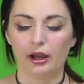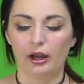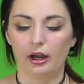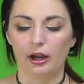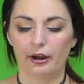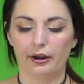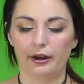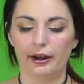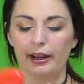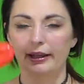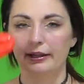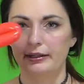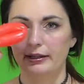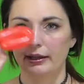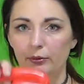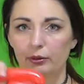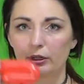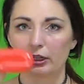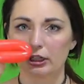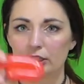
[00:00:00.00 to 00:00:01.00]
Alright, now
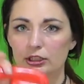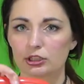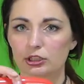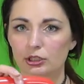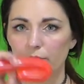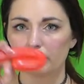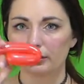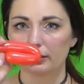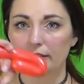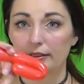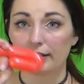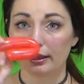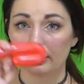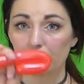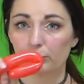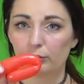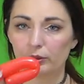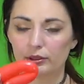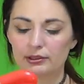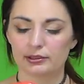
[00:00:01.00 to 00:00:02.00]
we're going to start with
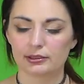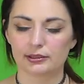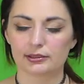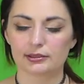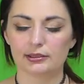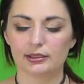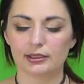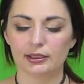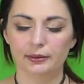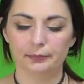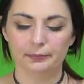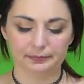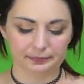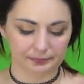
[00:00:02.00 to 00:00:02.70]
another 160.